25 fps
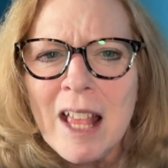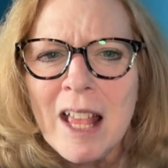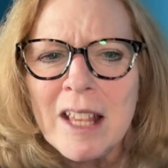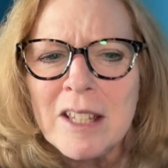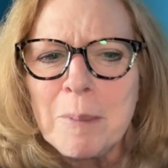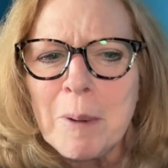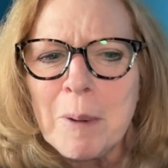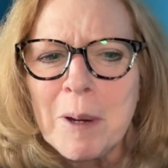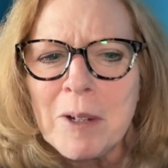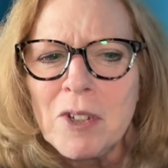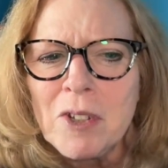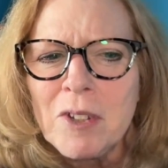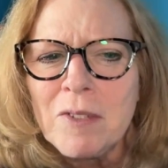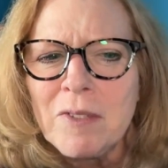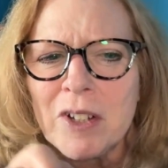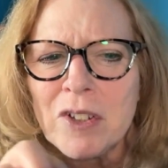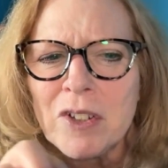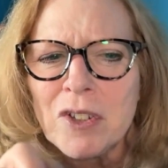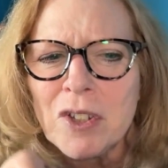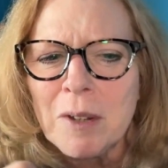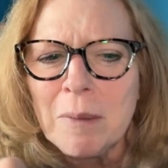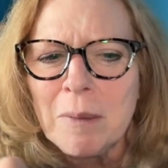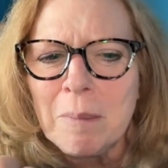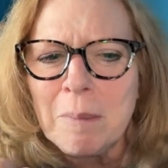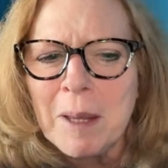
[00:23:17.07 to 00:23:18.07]
especially if
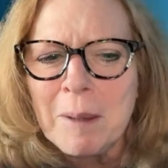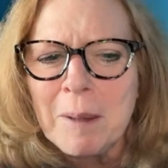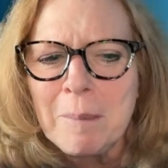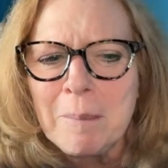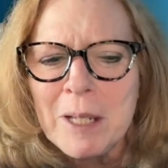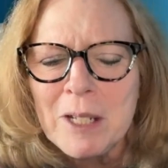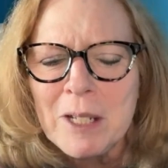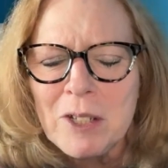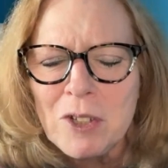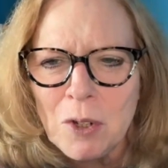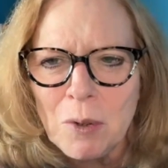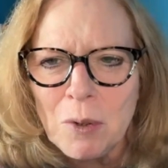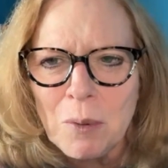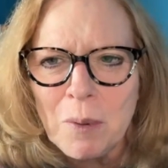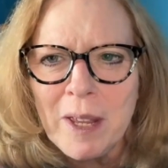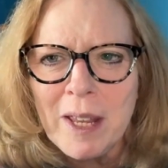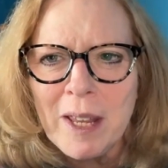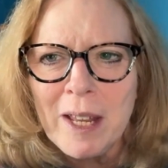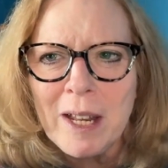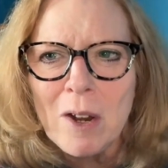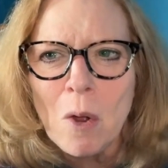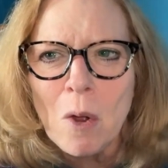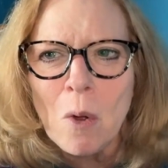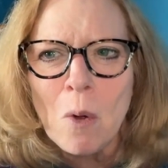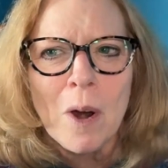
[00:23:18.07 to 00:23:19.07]
there's commitment to
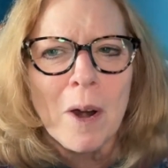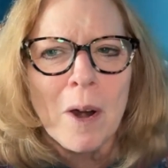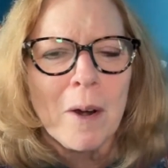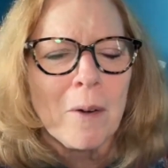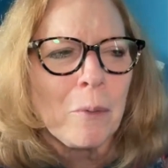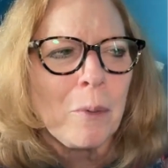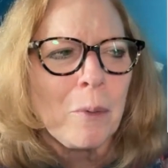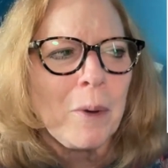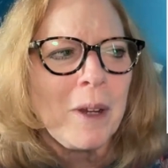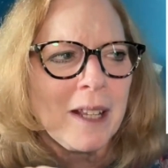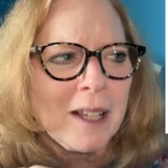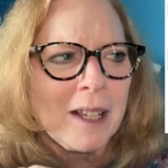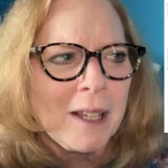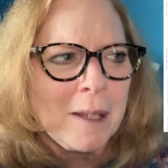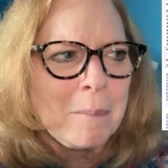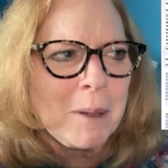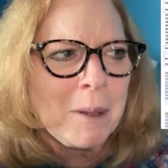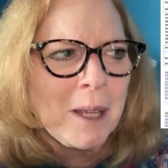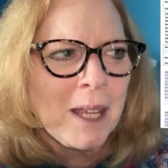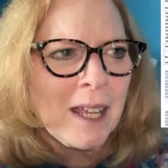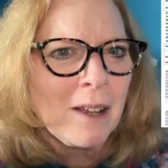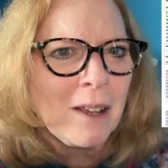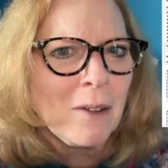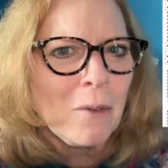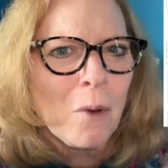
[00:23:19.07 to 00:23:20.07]
it or really
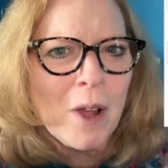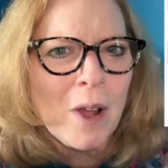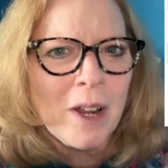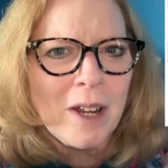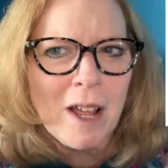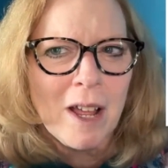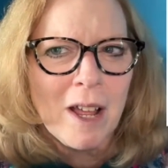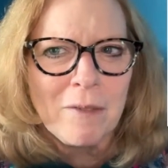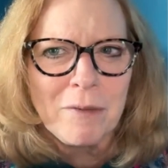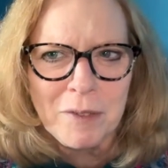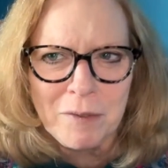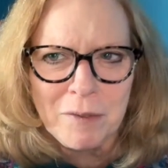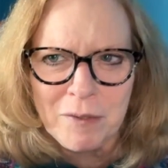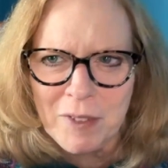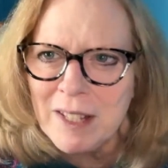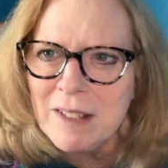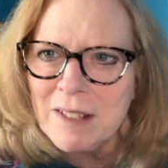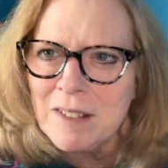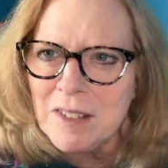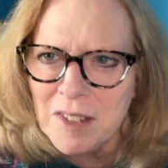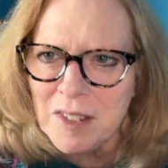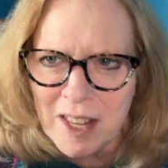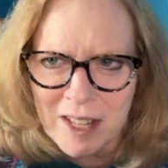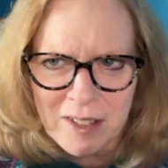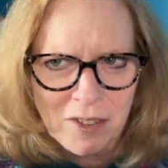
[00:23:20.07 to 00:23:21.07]
big one-off
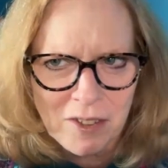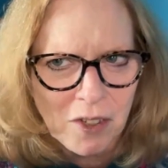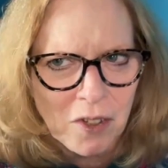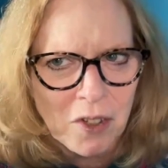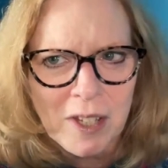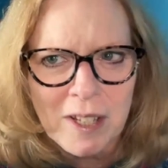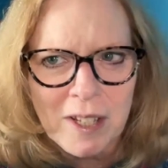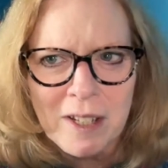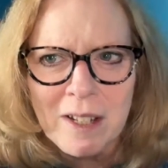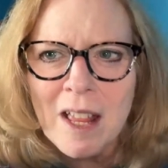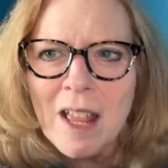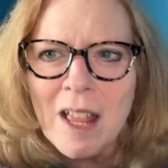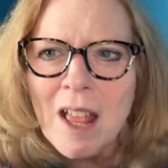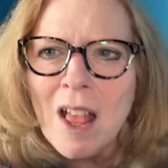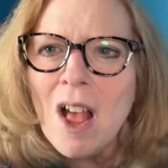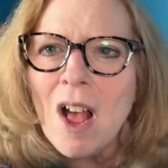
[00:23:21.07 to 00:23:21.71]
events, that's good.